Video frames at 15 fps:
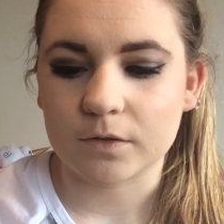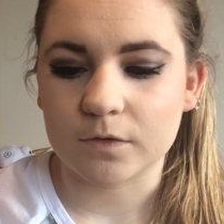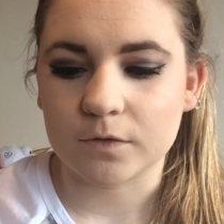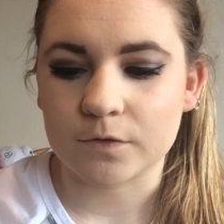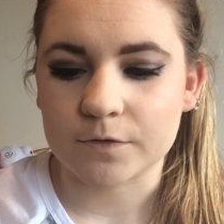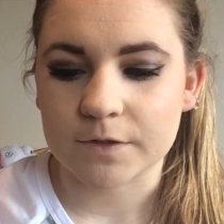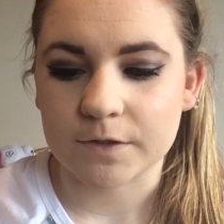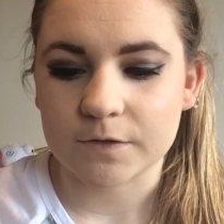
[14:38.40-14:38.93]

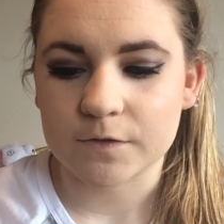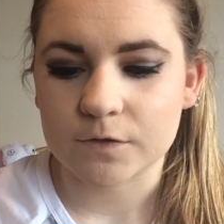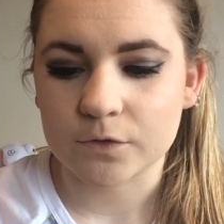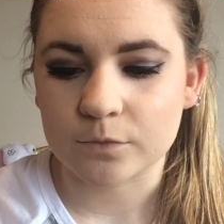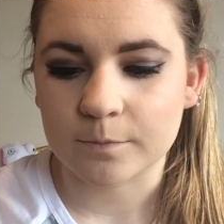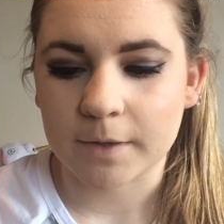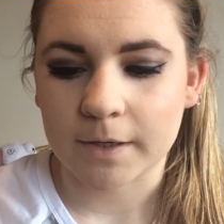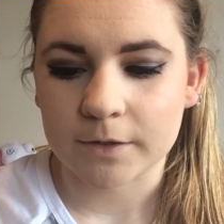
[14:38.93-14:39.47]
using
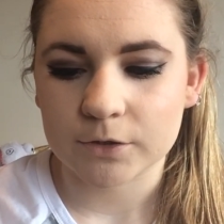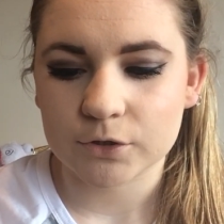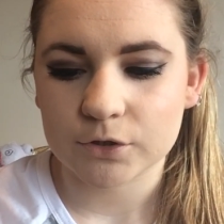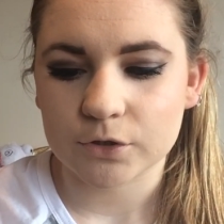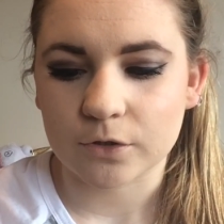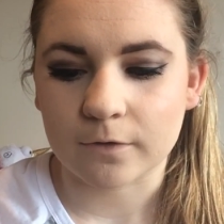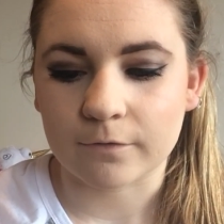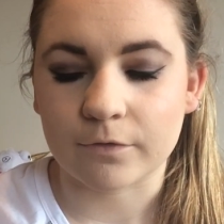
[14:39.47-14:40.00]
so
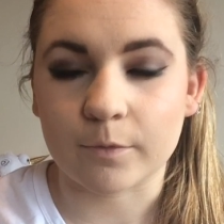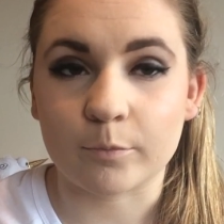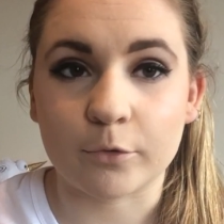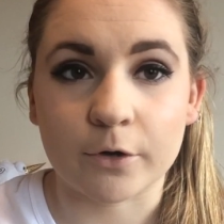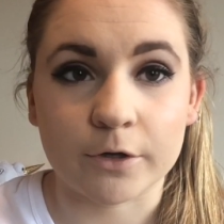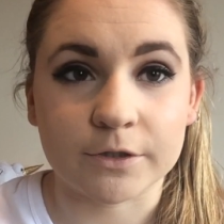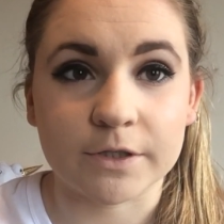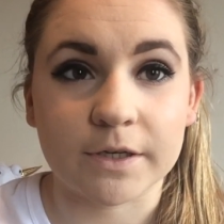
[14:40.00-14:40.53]
much of the
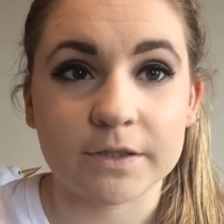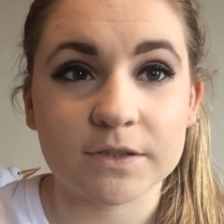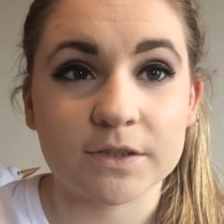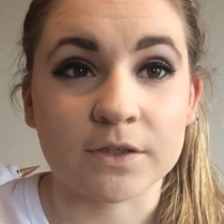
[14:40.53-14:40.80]
product,